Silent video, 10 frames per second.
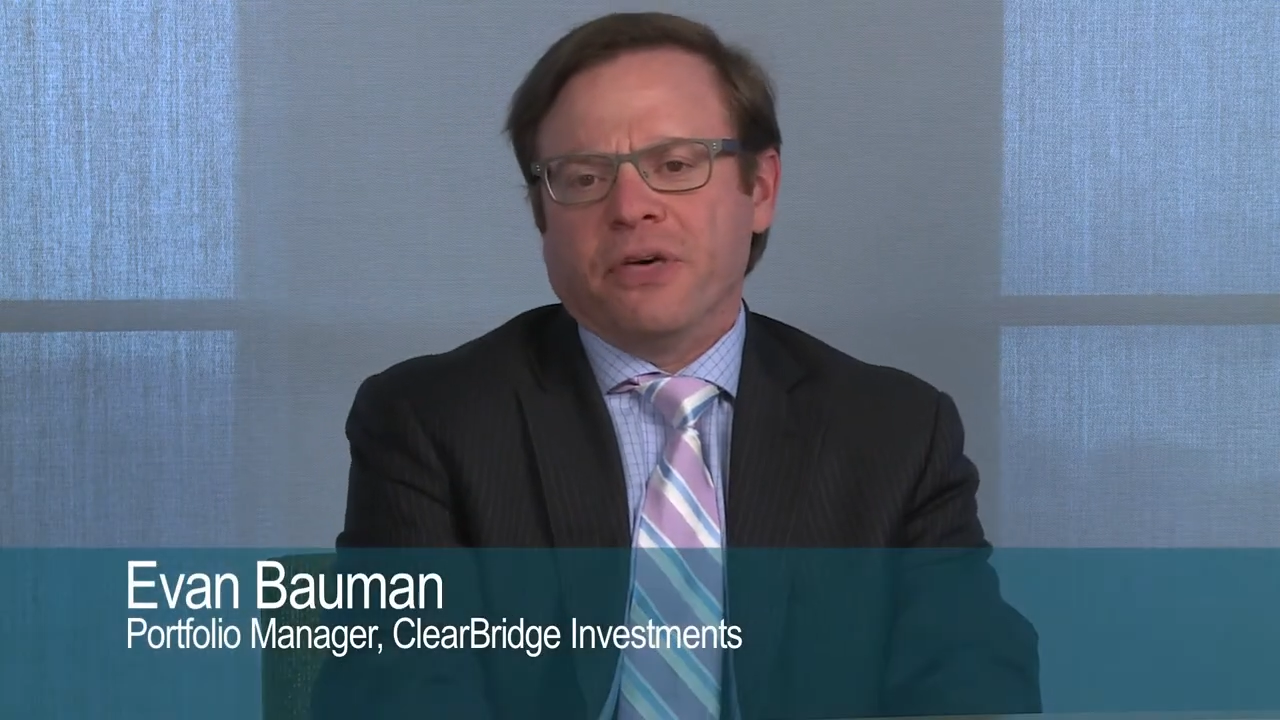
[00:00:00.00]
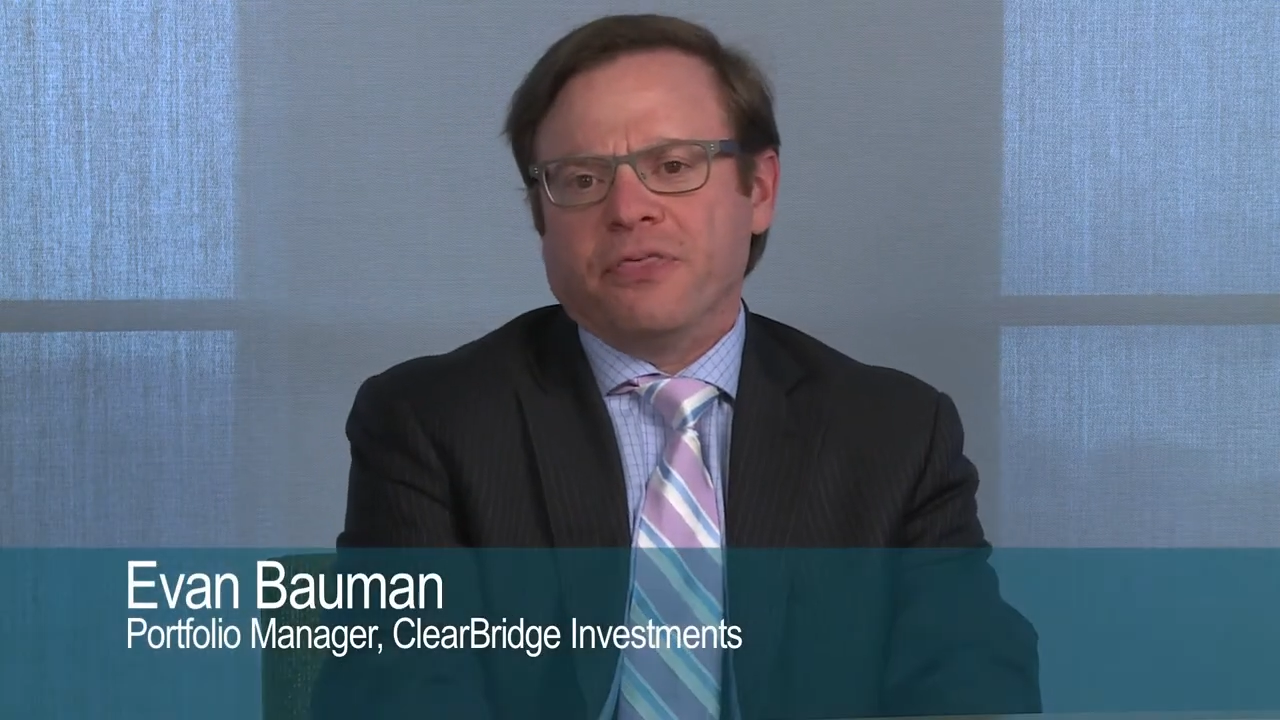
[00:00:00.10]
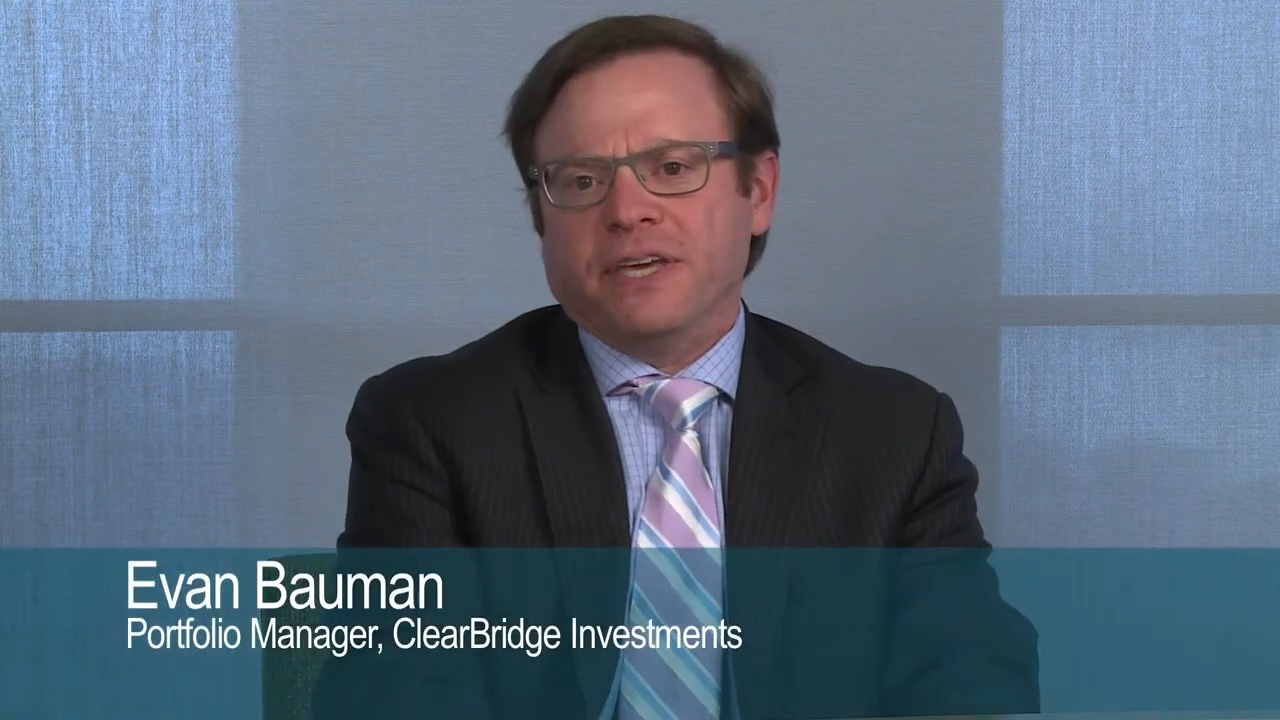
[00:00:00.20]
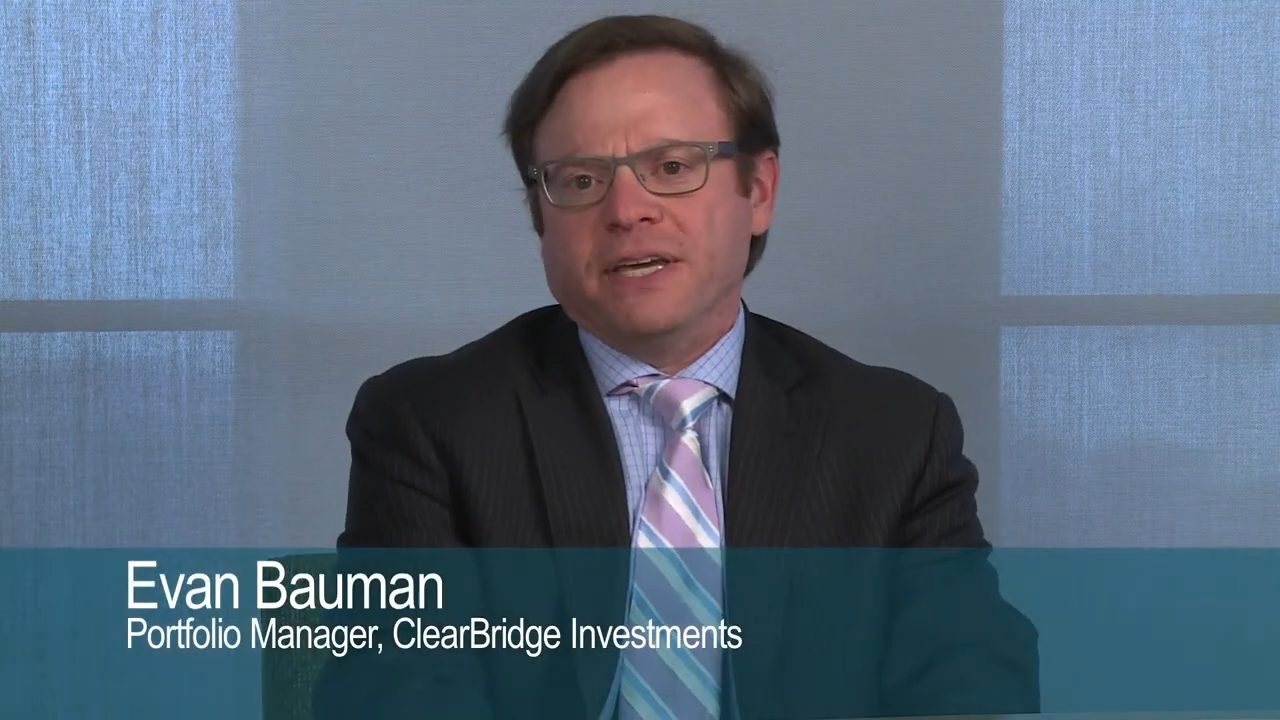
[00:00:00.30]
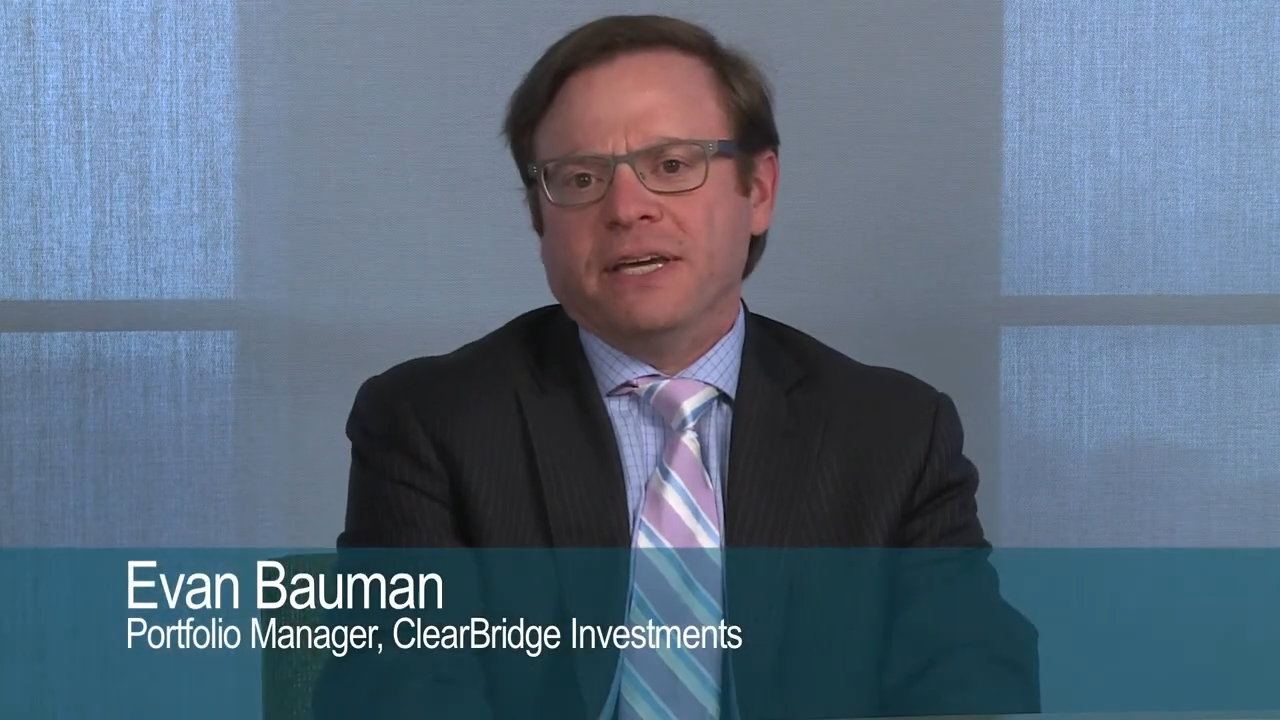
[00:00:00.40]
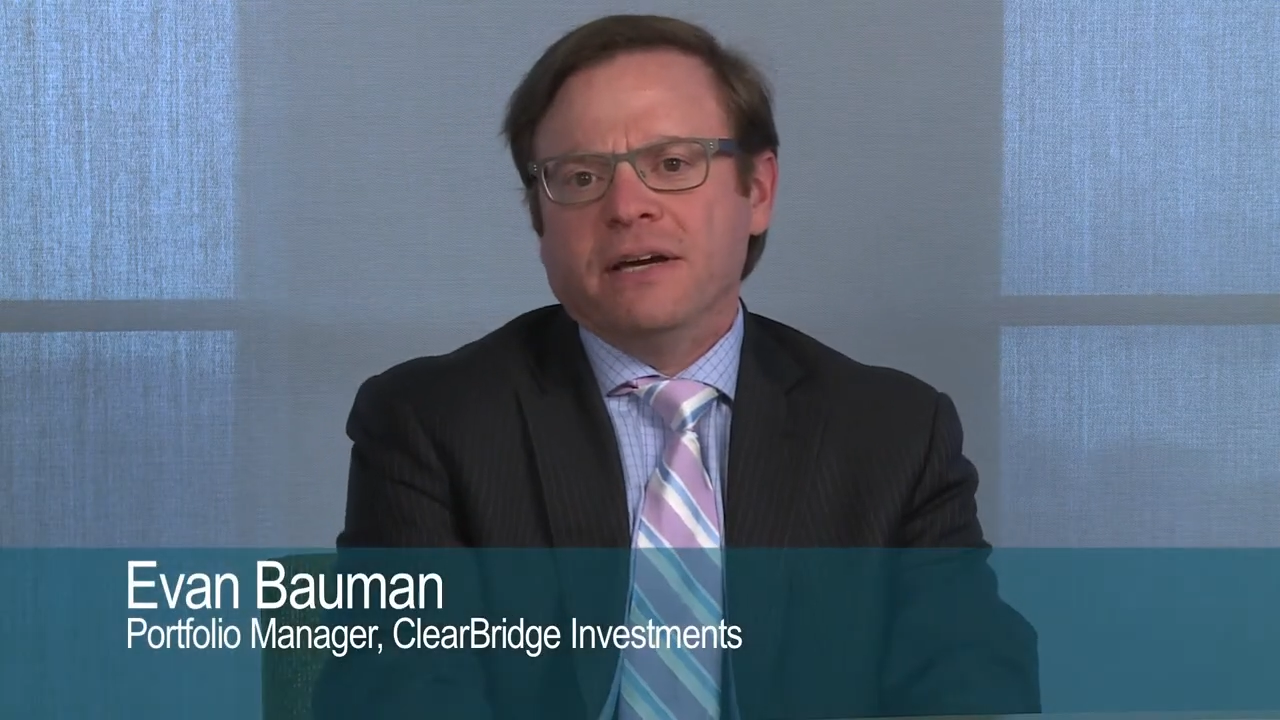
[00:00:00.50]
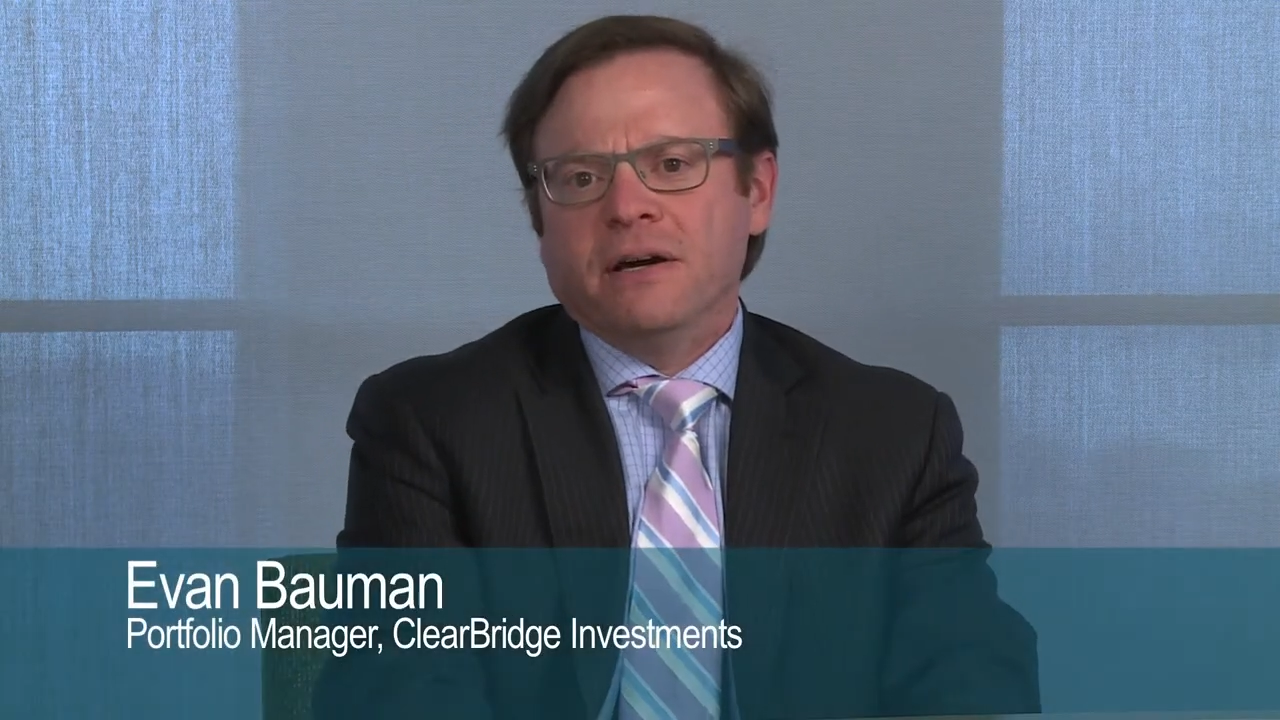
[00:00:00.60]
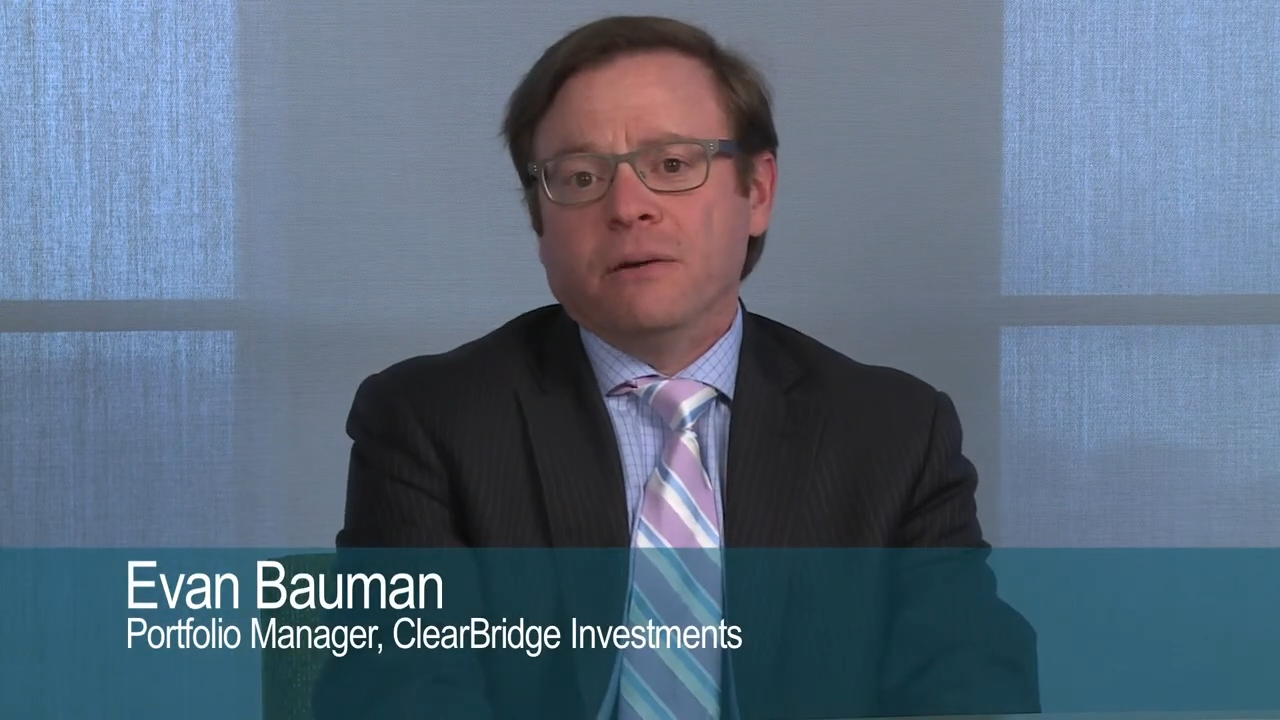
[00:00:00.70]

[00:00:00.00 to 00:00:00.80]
that the